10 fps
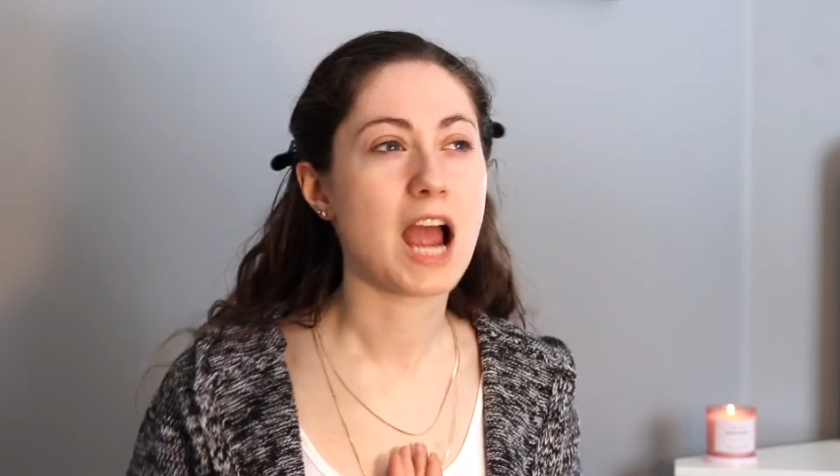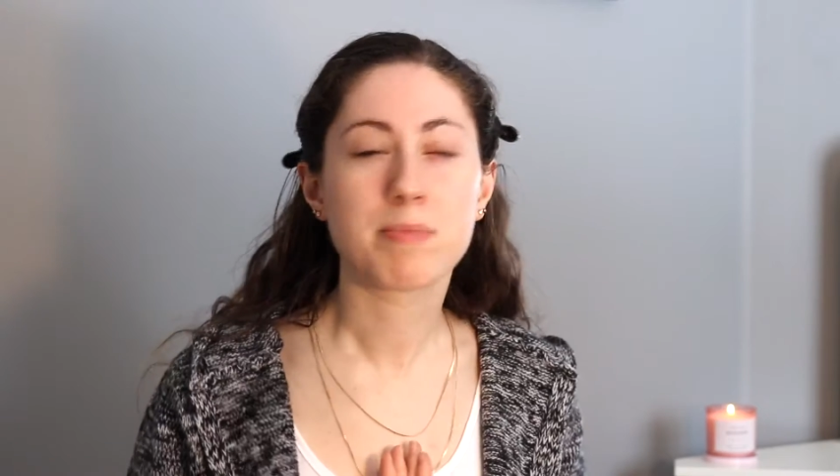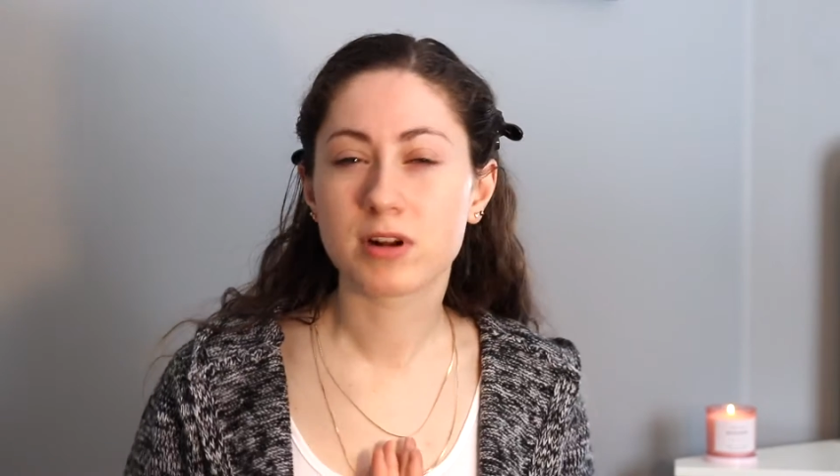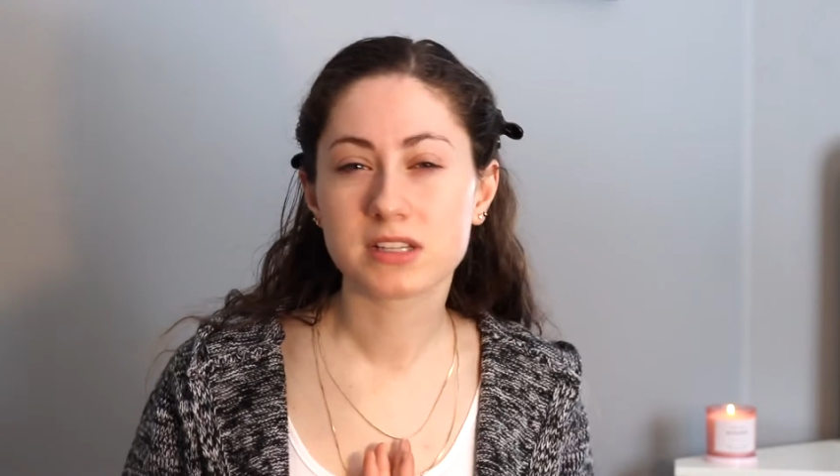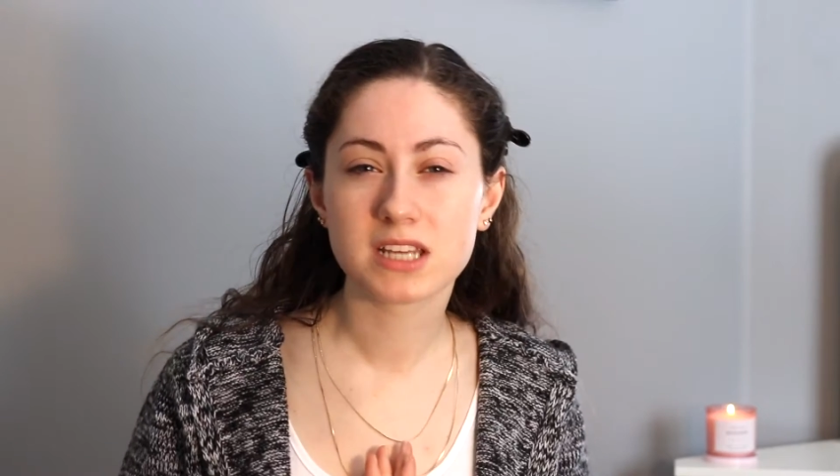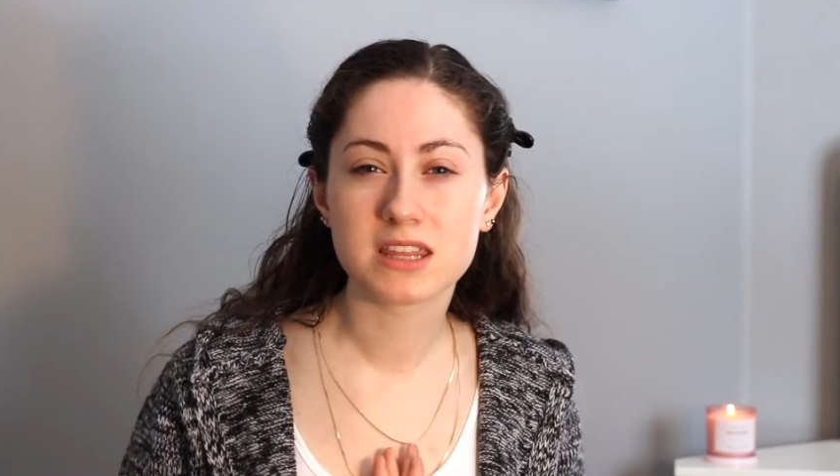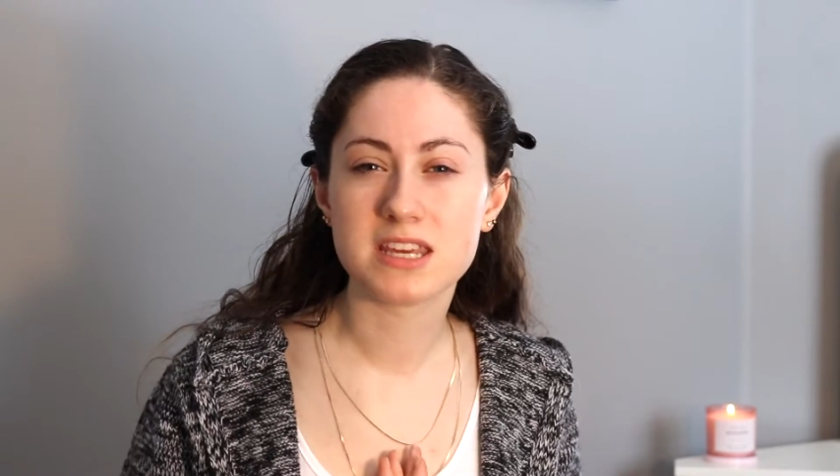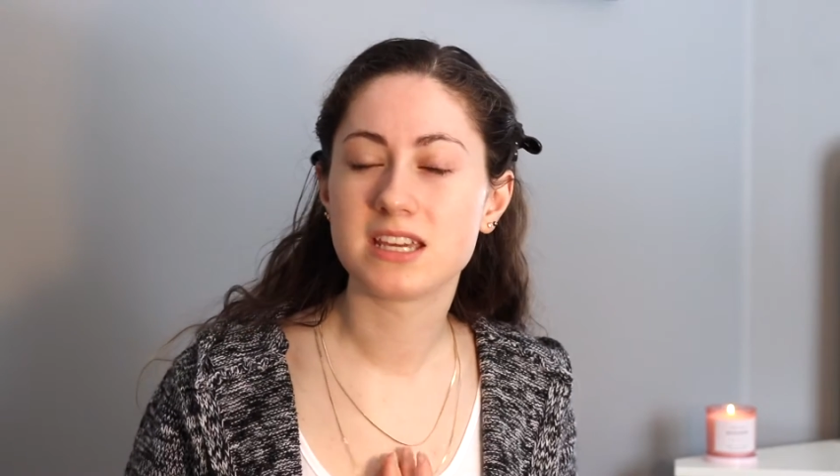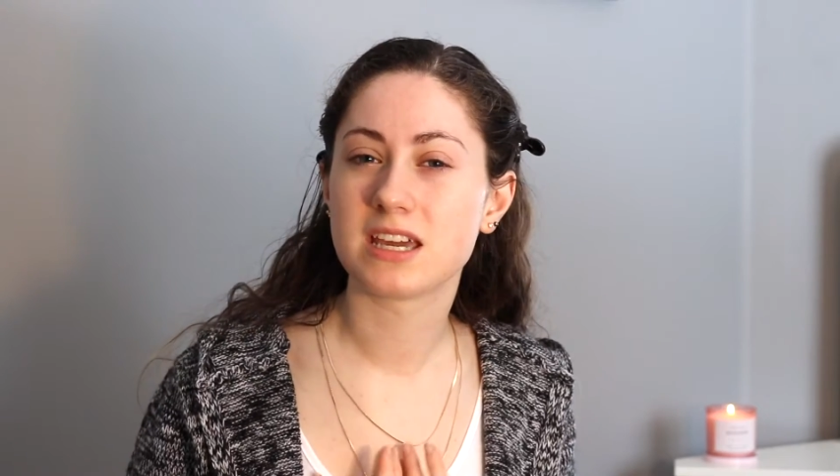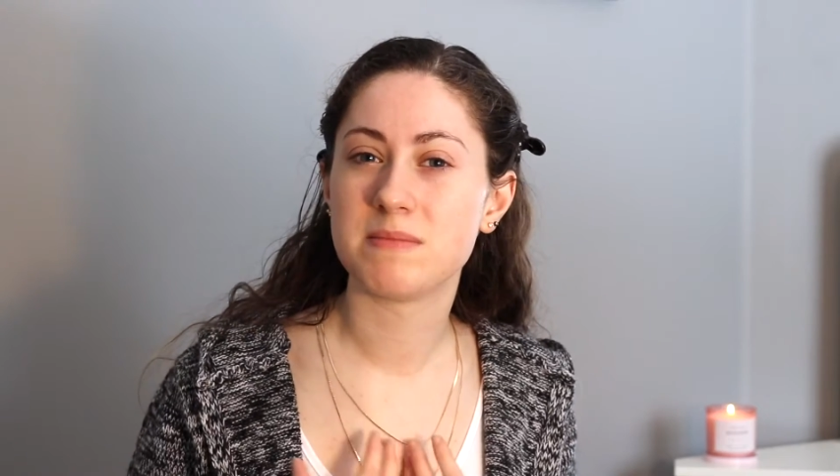I personally
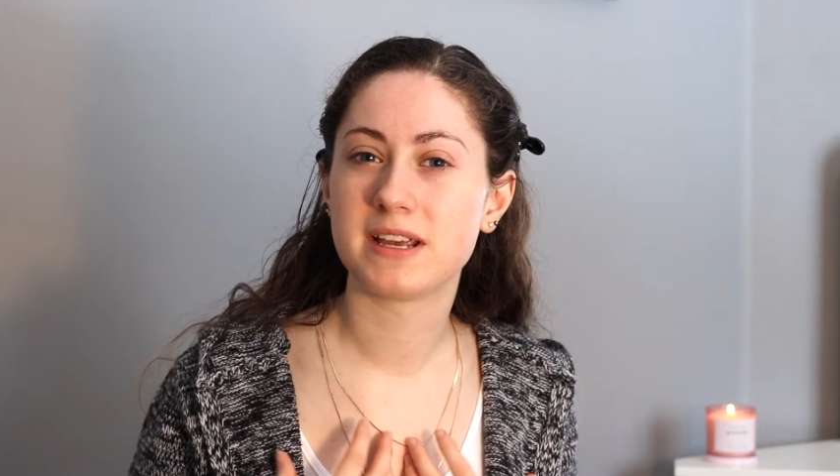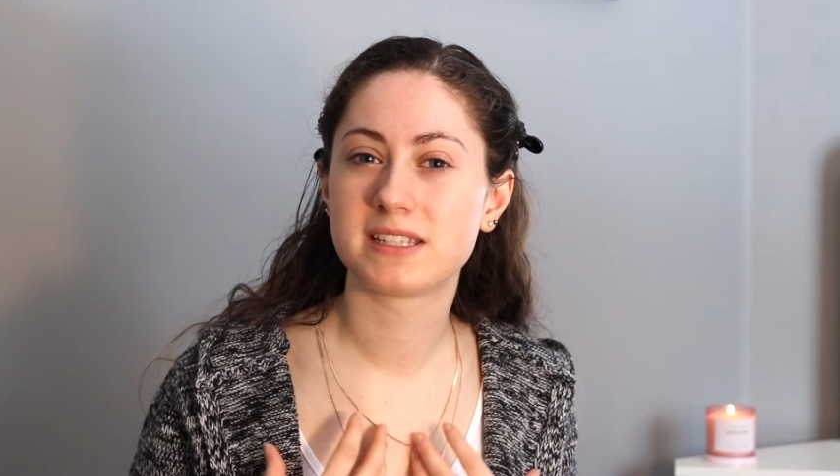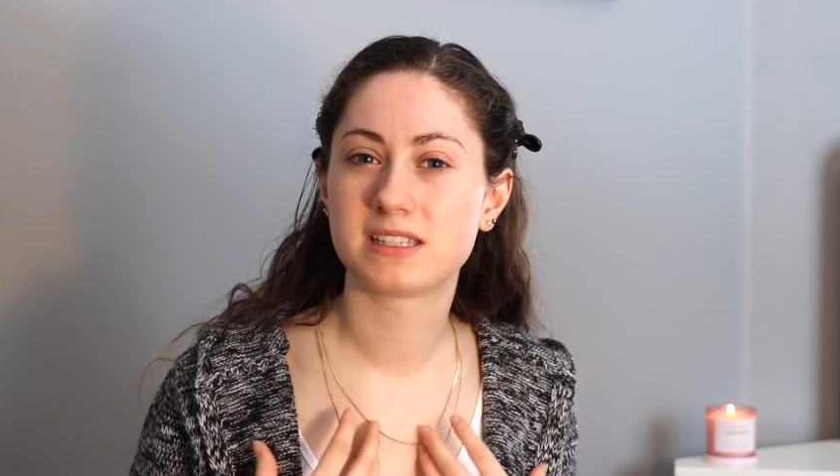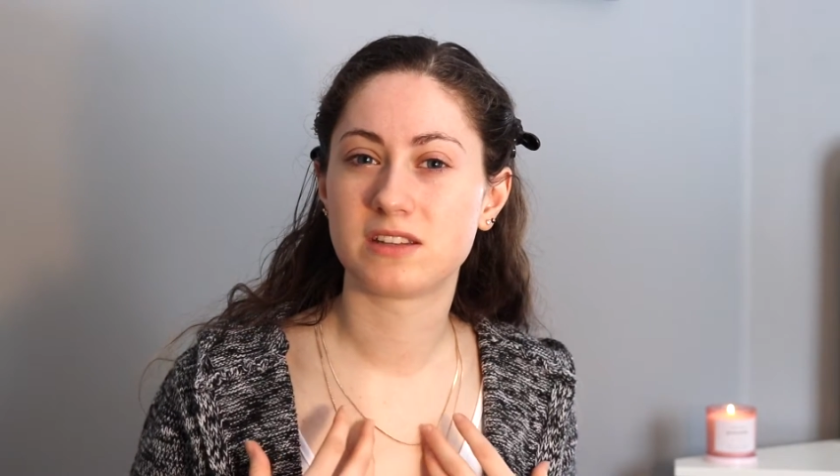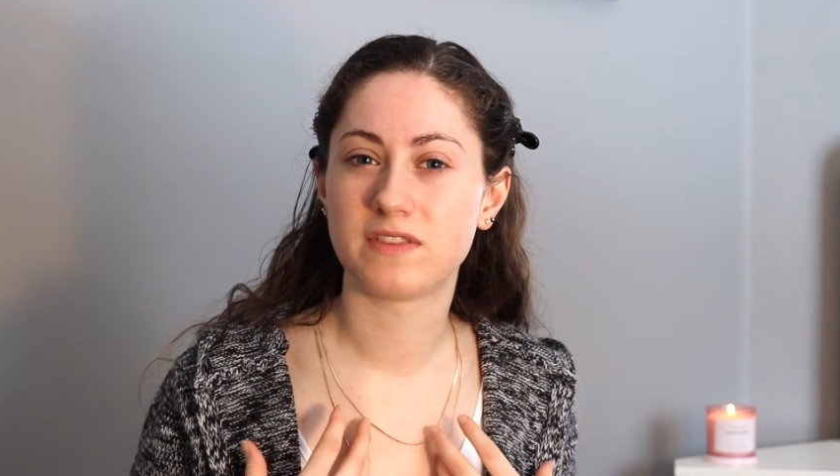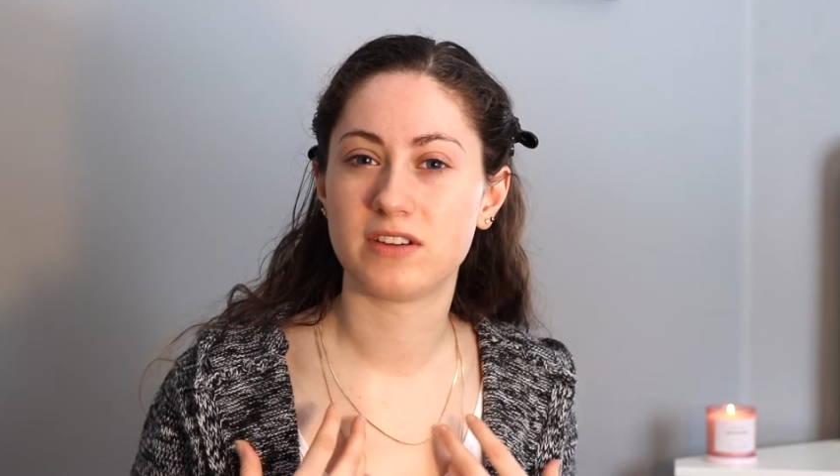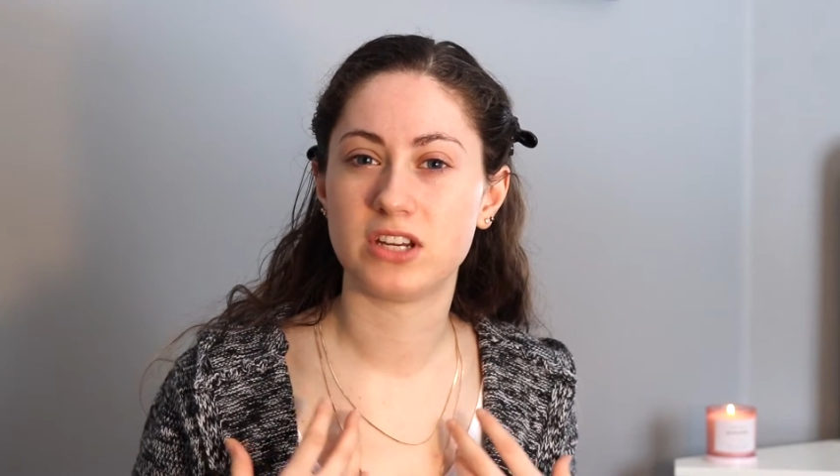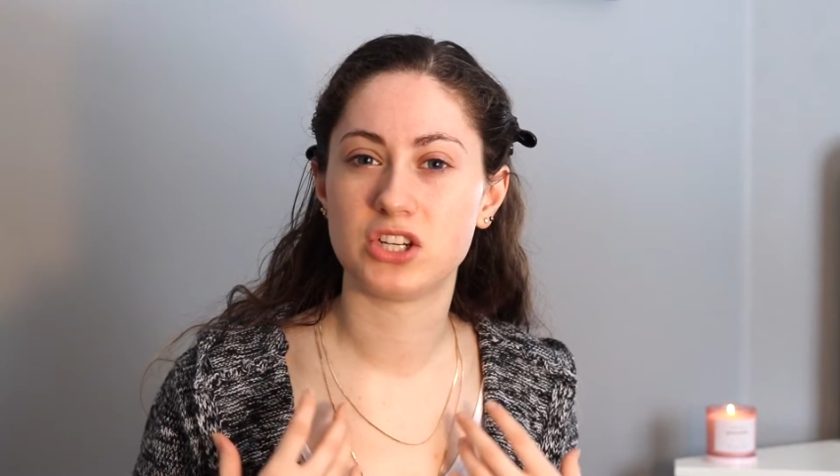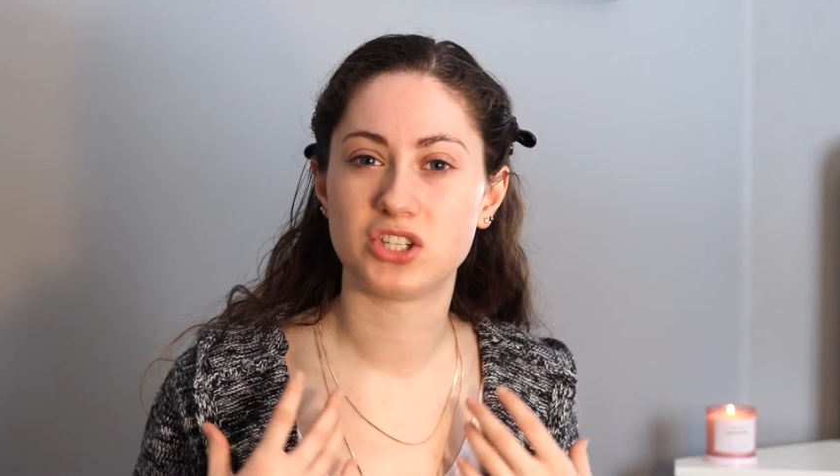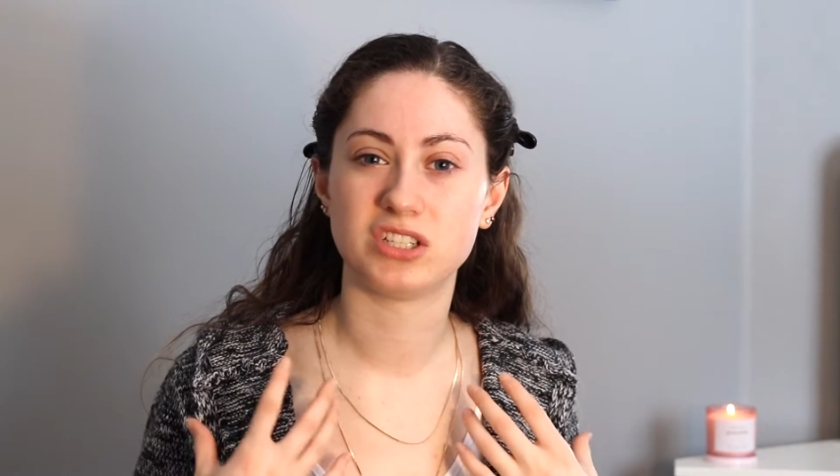think it makes the
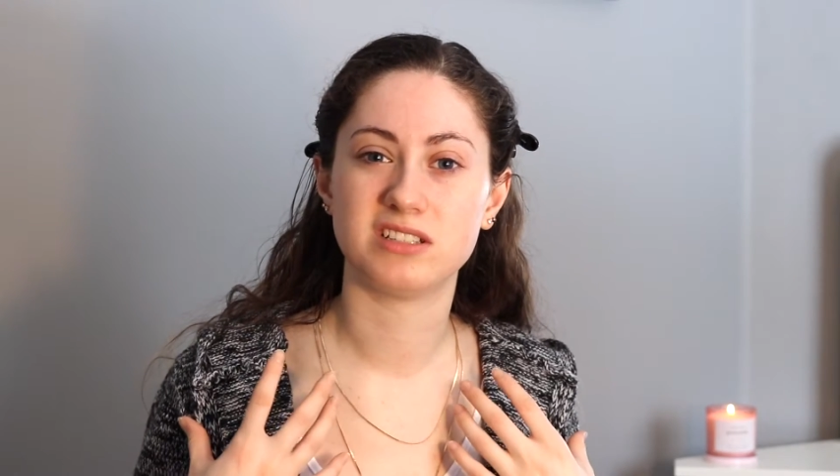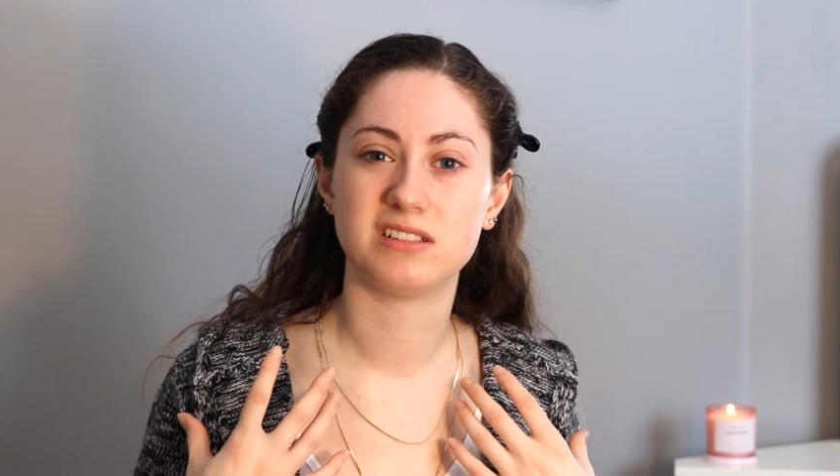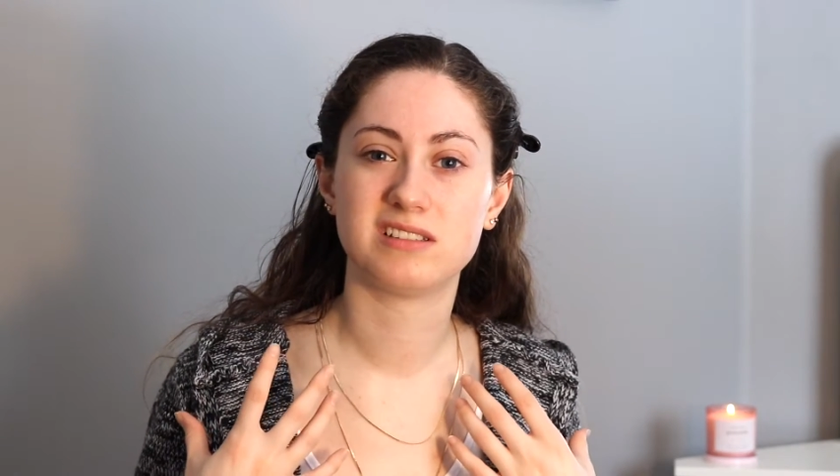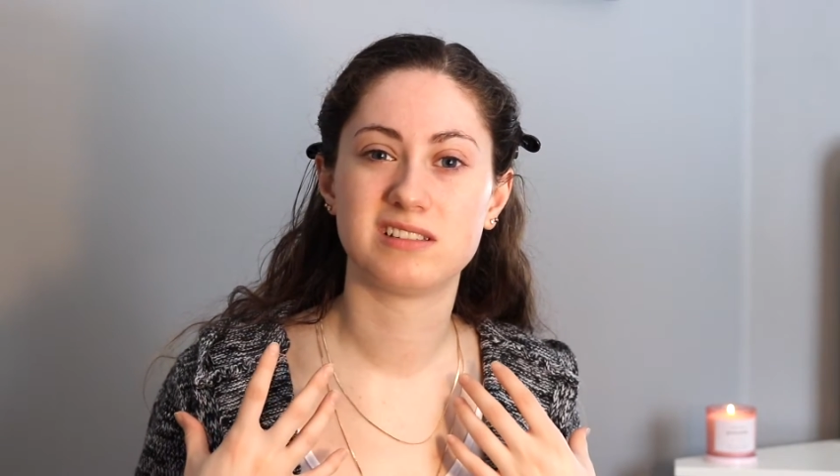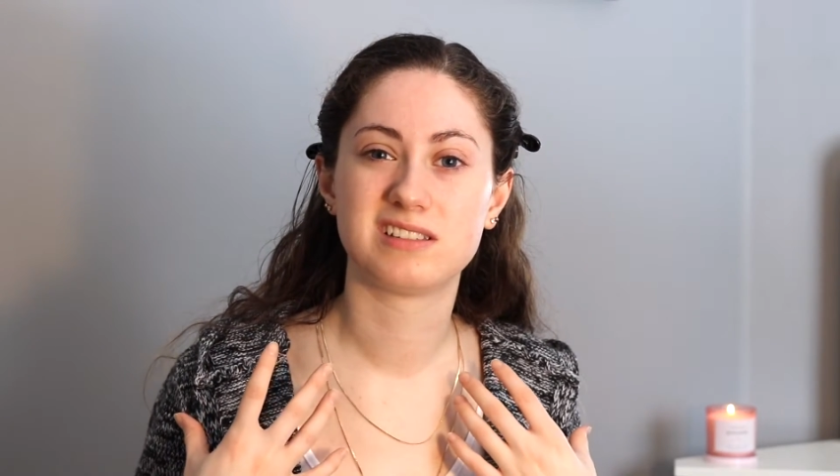foundation